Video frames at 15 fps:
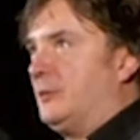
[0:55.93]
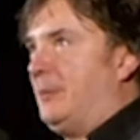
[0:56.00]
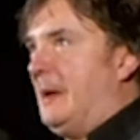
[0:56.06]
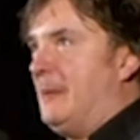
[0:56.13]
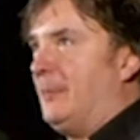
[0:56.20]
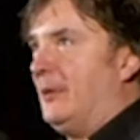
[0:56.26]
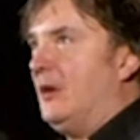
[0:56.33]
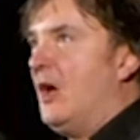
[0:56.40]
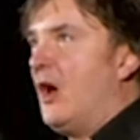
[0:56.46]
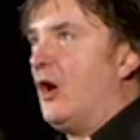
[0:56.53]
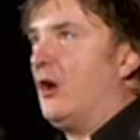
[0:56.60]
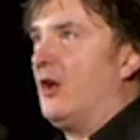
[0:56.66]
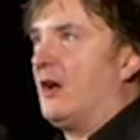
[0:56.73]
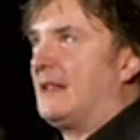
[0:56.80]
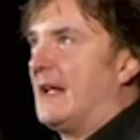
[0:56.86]
with people
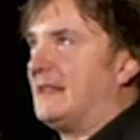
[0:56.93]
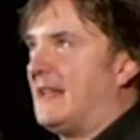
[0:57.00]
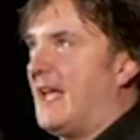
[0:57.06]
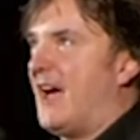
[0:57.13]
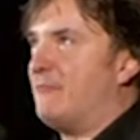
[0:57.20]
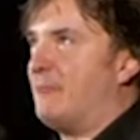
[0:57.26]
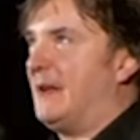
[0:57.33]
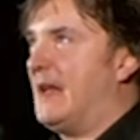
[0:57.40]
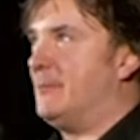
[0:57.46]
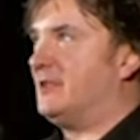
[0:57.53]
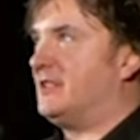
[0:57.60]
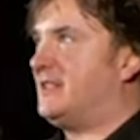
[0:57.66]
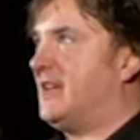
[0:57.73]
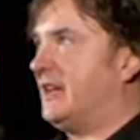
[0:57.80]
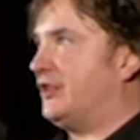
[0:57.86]
who look like they haven't been able
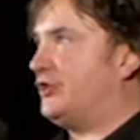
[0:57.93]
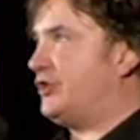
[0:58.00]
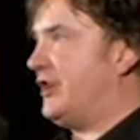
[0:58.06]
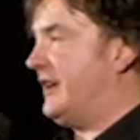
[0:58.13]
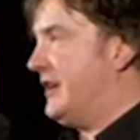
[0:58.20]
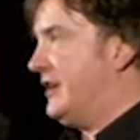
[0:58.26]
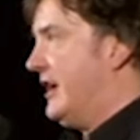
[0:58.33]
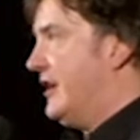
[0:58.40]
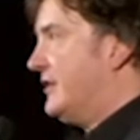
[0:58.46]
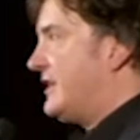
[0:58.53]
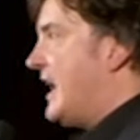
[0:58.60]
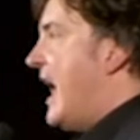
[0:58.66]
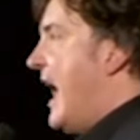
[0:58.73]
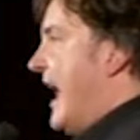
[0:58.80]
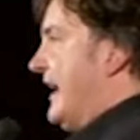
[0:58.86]
to take a shit in
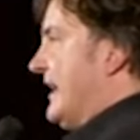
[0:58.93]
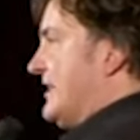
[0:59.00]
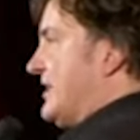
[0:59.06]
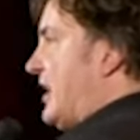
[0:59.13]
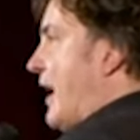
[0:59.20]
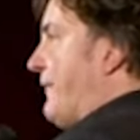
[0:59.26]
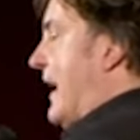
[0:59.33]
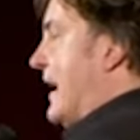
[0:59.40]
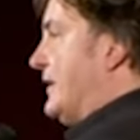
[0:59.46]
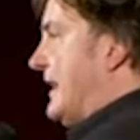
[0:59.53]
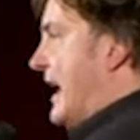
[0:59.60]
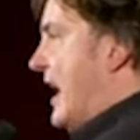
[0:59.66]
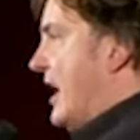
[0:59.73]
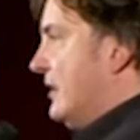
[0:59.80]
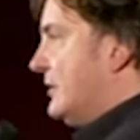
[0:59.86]
years. It is tough out
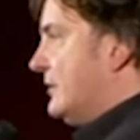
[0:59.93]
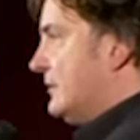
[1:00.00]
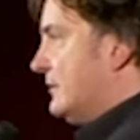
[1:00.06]
there.